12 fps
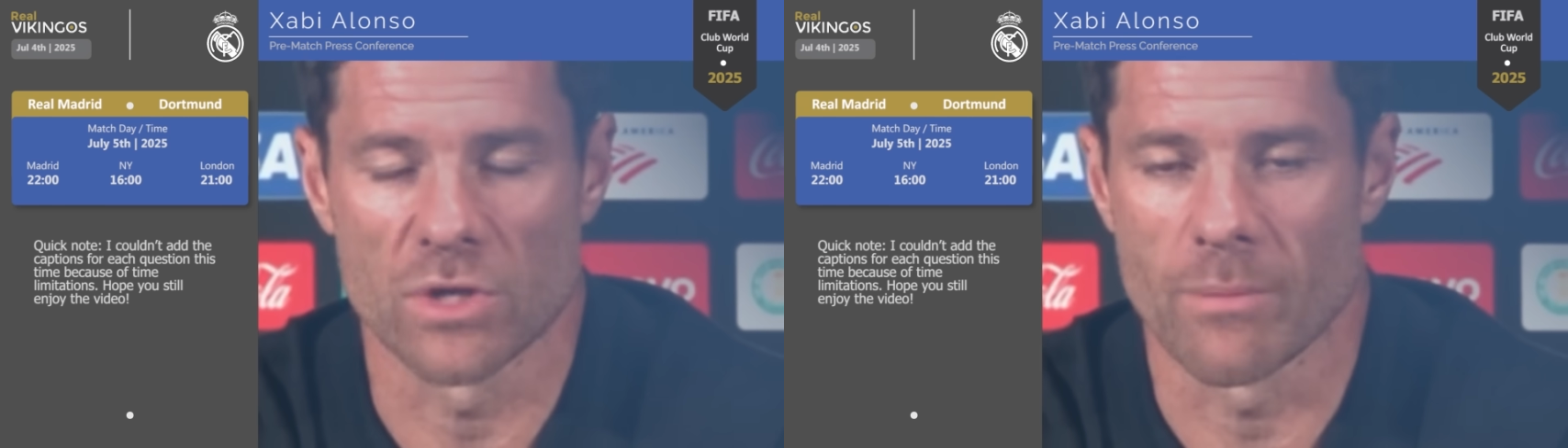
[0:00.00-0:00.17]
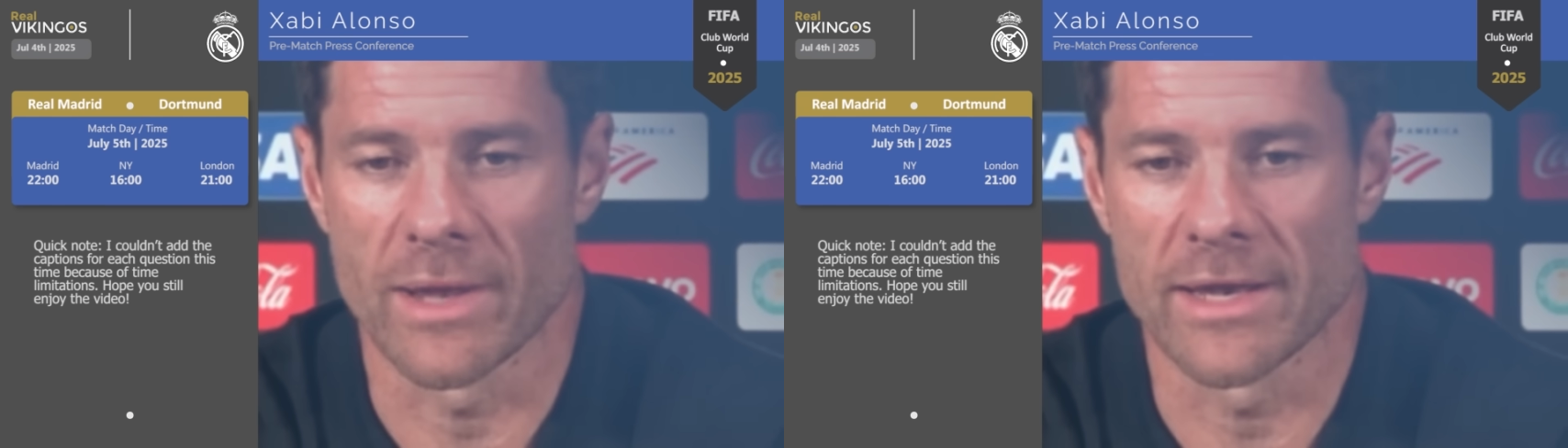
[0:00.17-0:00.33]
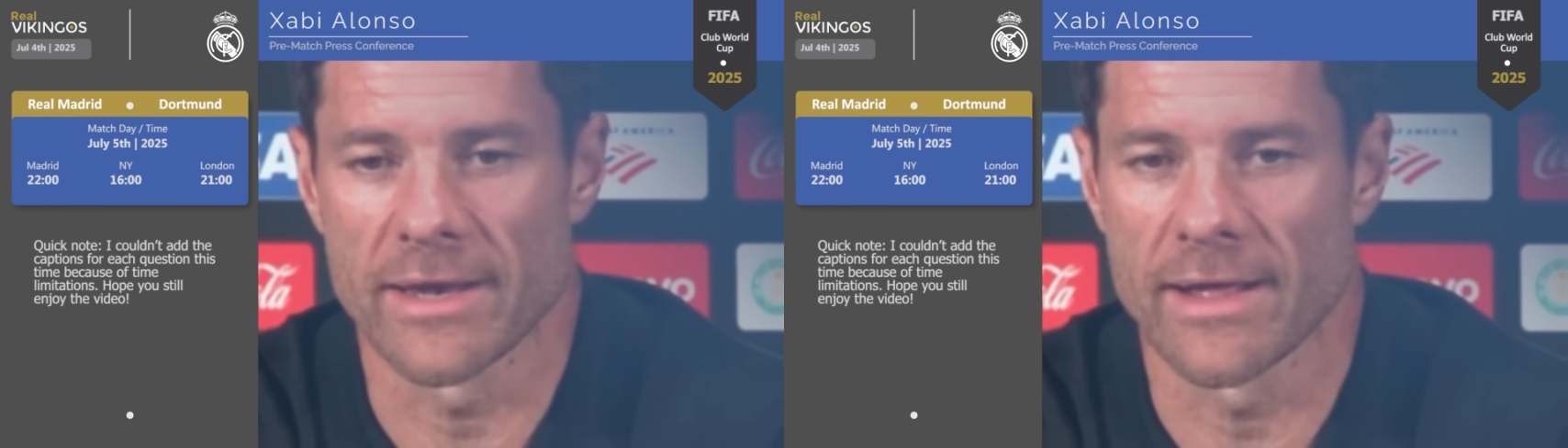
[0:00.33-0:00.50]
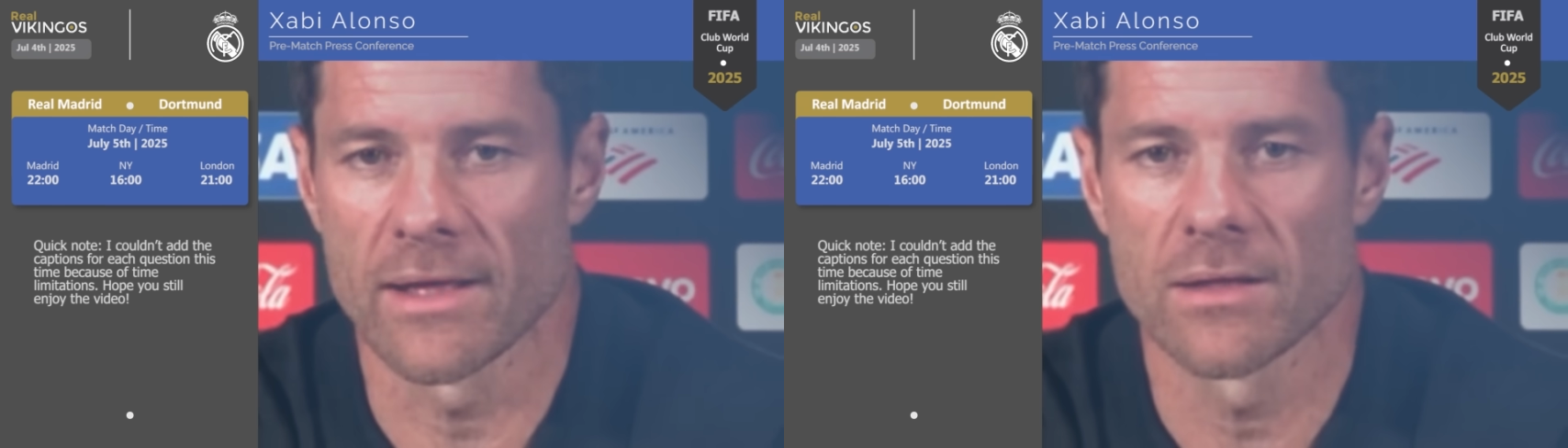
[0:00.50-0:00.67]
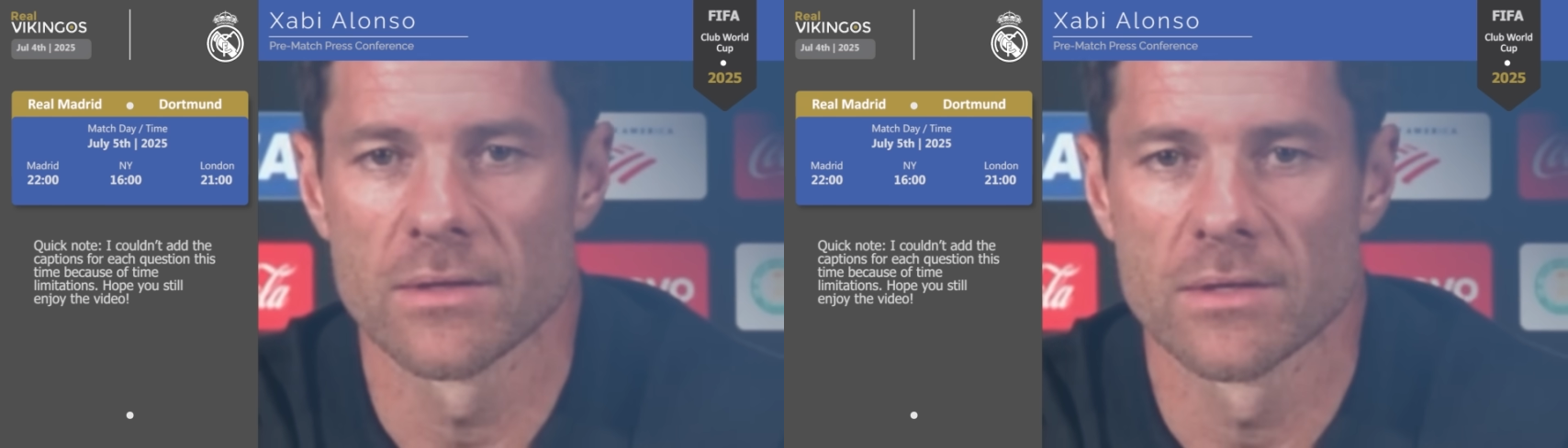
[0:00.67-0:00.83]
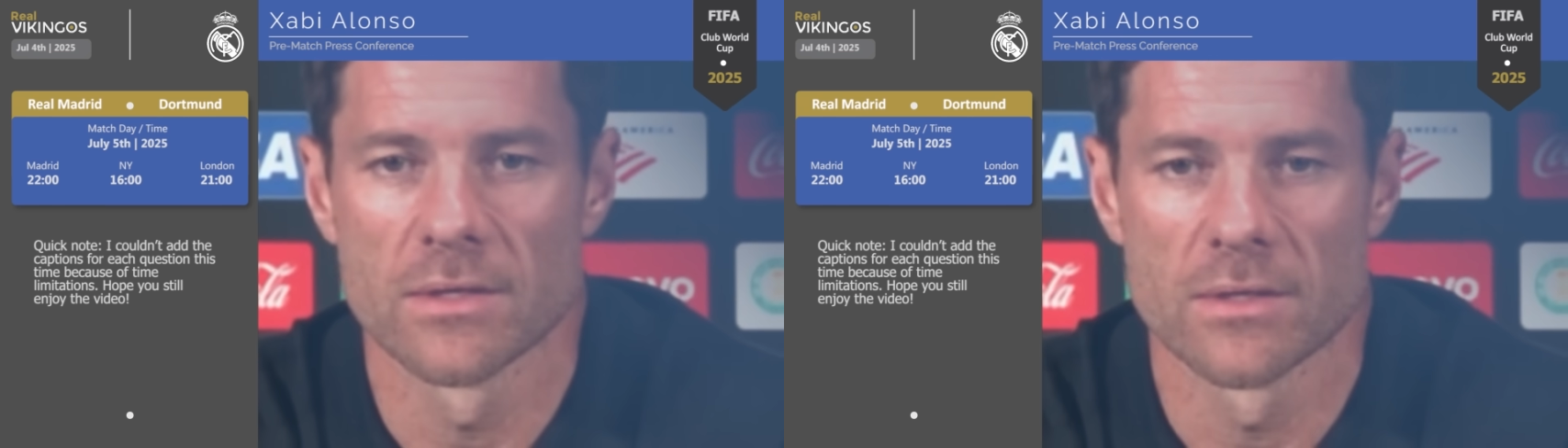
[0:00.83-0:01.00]
lock
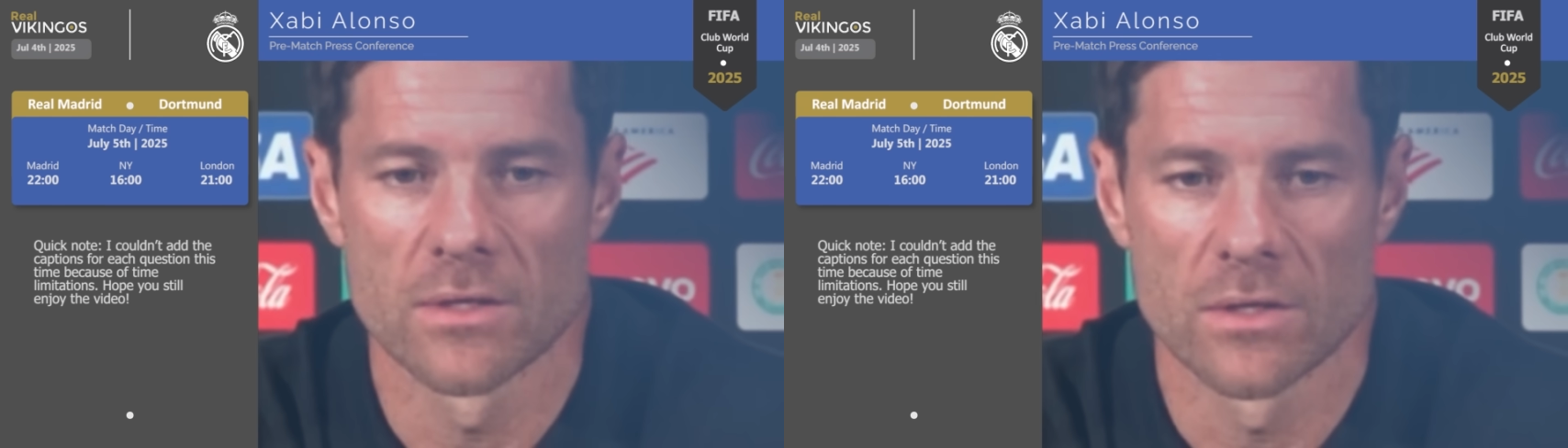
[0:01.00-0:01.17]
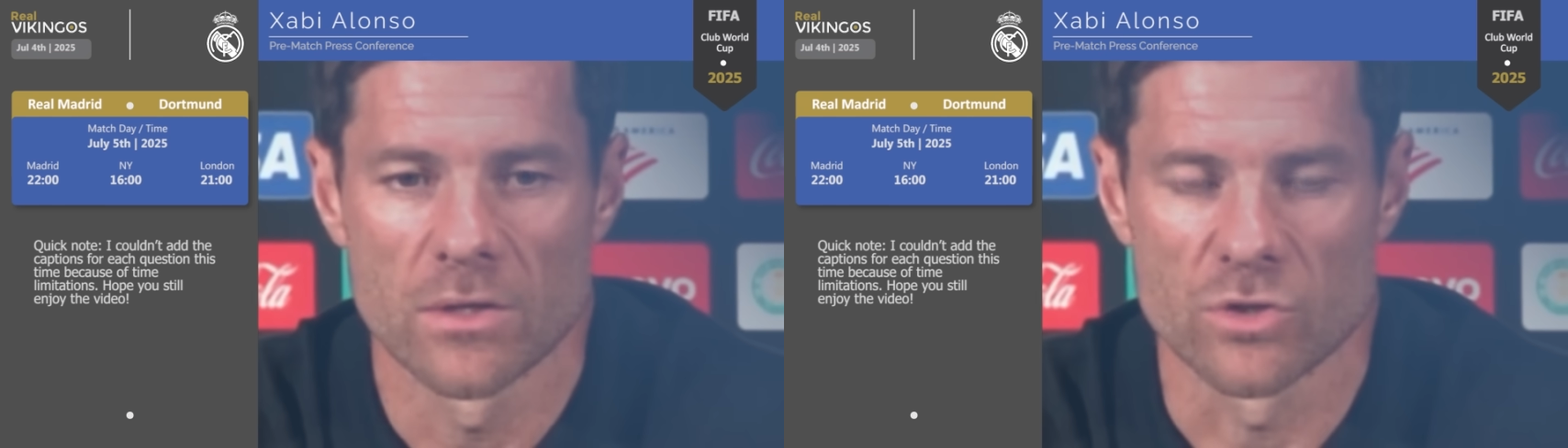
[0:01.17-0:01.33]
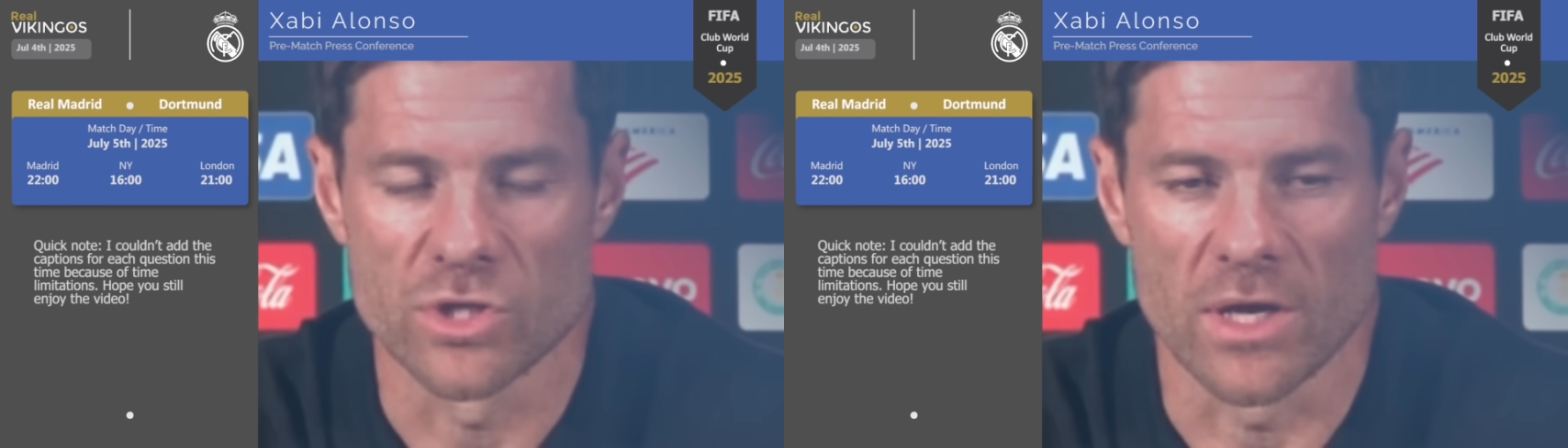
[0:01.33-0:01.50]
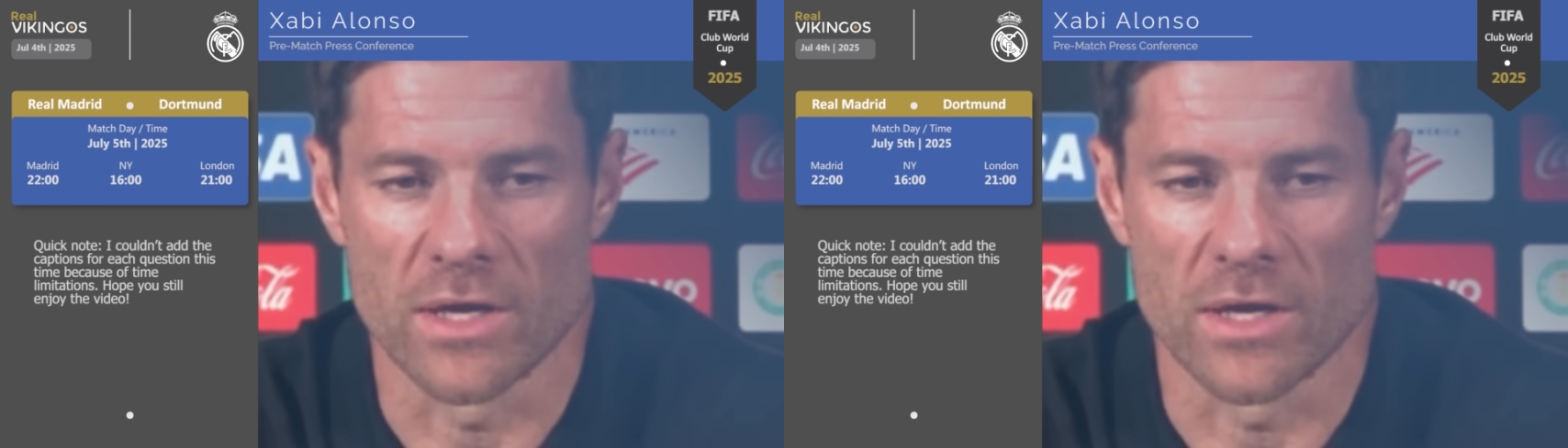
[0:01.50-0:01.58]
ourselves into saying